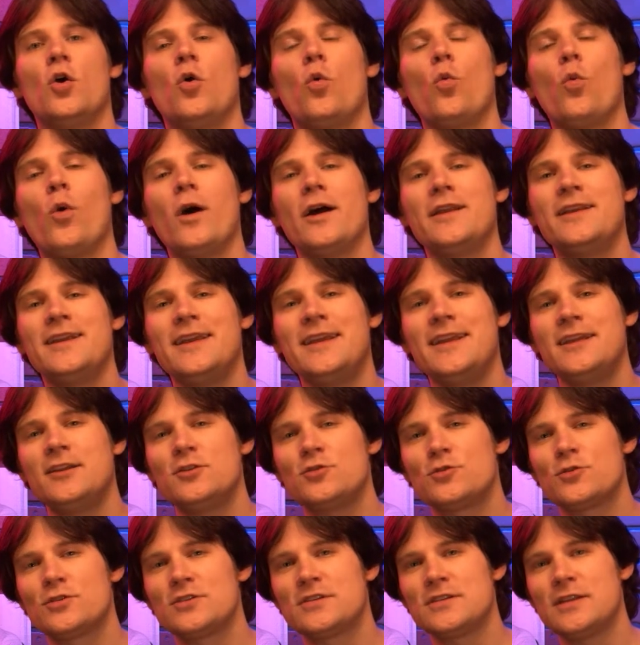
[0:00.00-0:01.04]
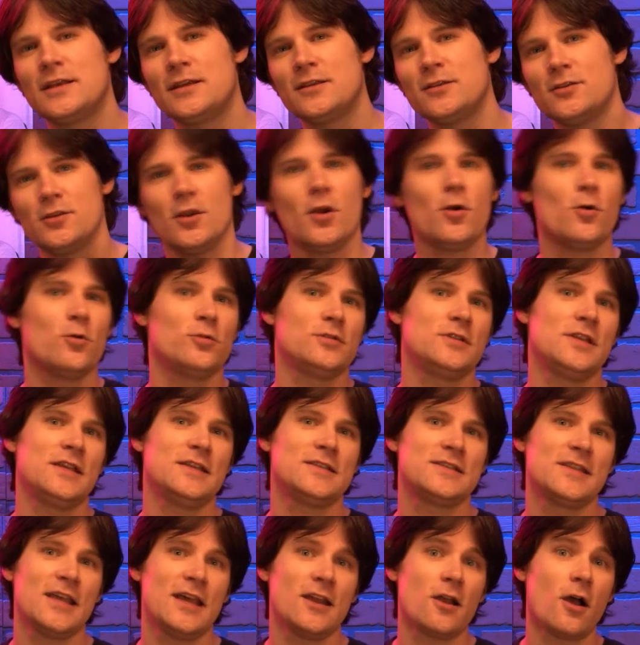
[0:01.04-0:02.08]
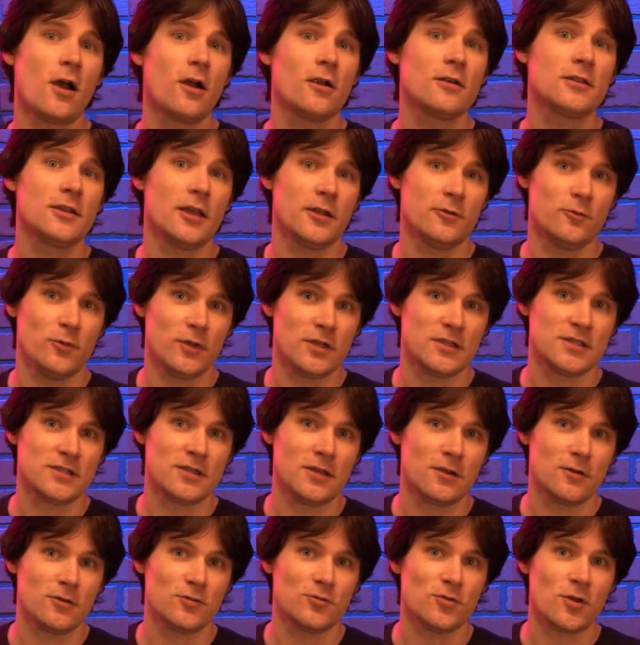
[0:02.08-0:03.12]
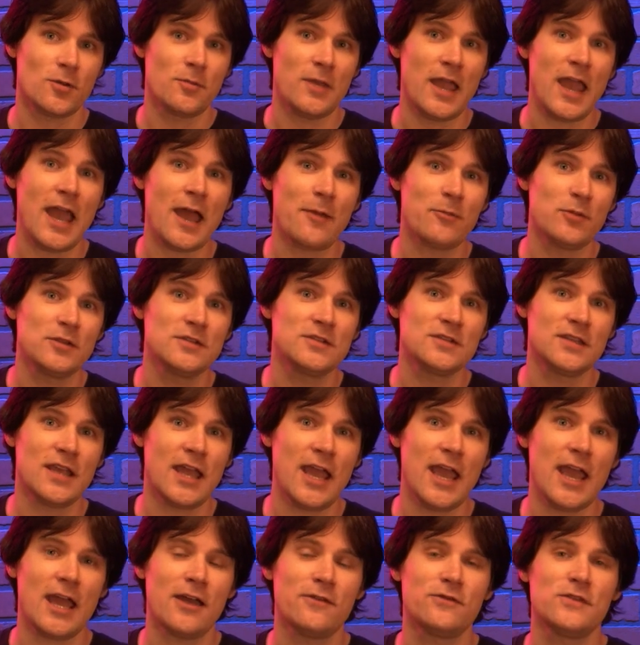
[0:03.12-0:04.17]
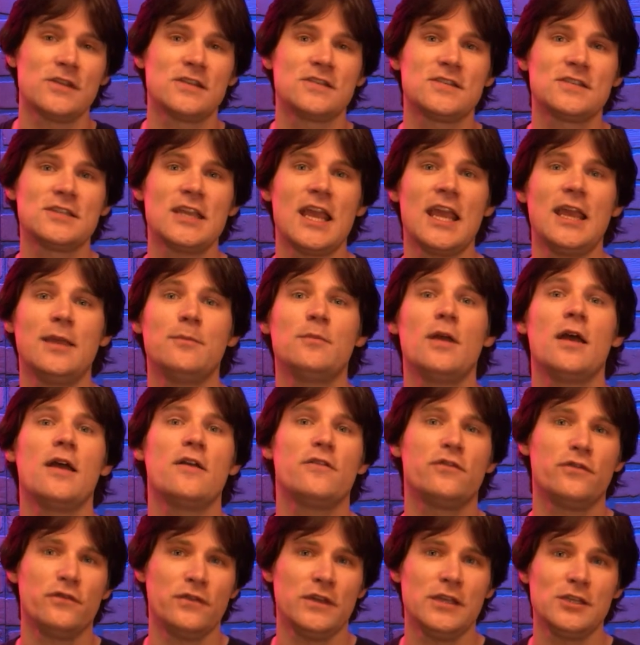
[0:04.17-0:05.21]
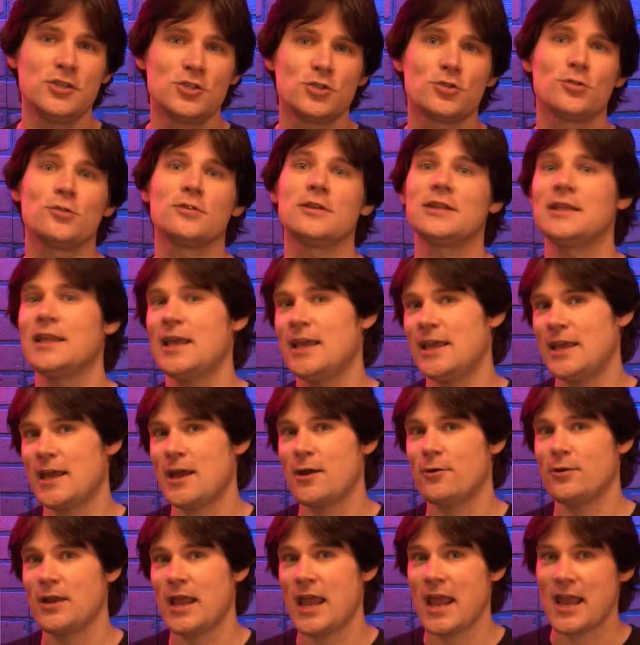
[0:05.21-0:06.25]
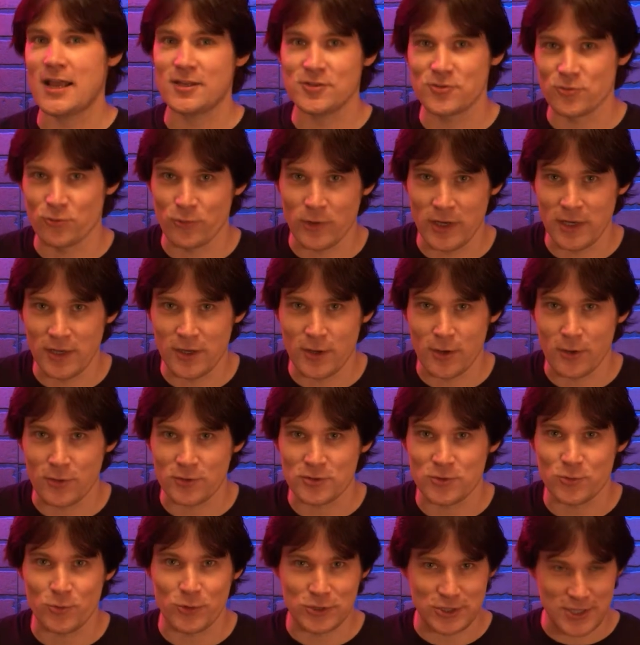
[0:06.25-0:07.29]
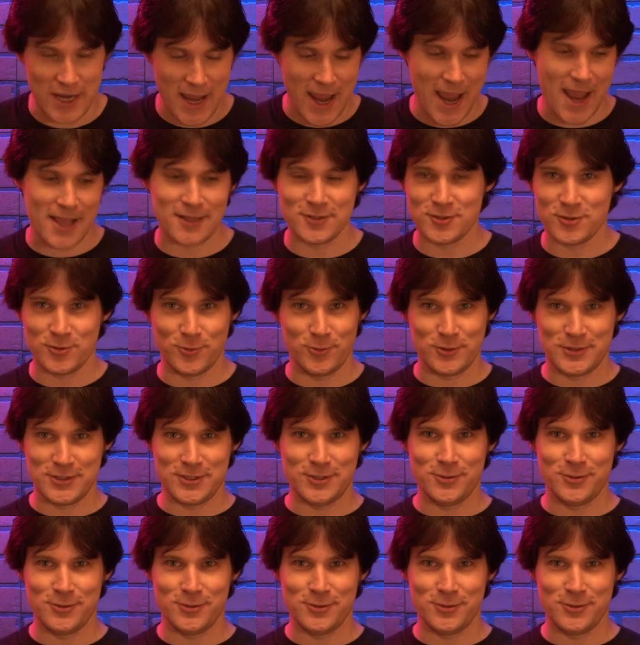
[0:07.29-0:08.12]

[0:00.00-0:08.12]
One interesting note is that our Ludwig snare drum happens to have the same feature layout as Ringo's, which adds to its